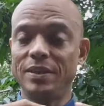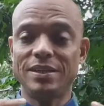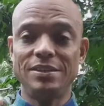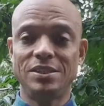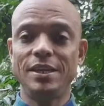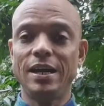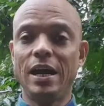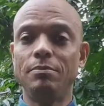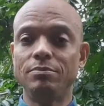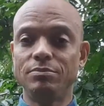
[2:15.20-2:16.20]
I say,
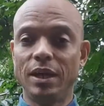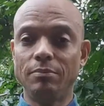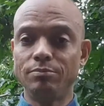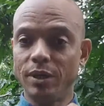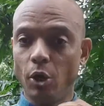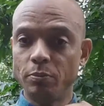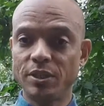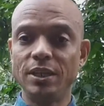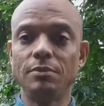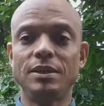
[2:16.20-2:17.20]
I'm
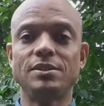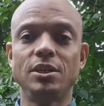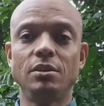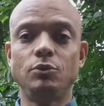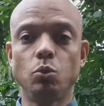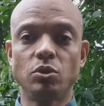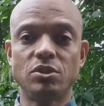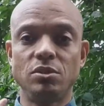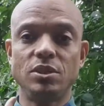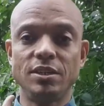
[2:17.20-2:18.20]
upskilling myself towards
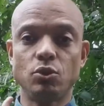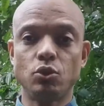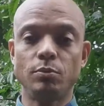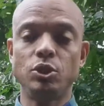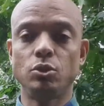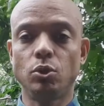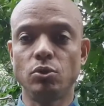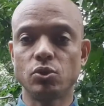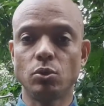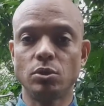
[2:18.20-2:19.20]
test automation
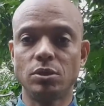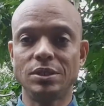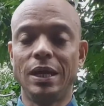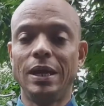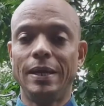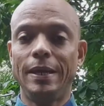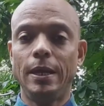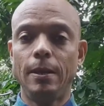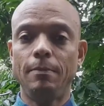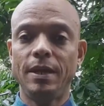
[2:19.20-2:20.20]
consultant.
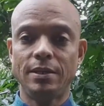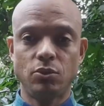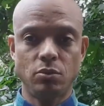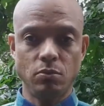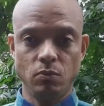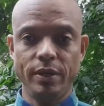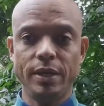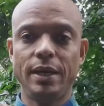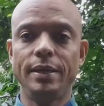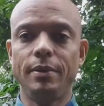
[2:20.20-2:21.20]
That's
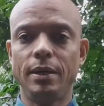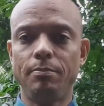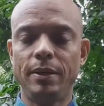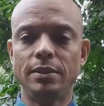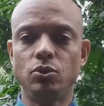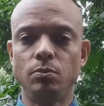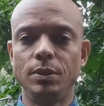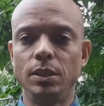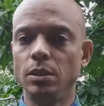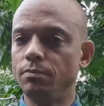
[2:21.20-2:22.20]
where I plan to
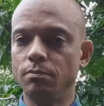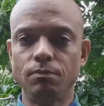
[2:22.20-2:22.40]
be.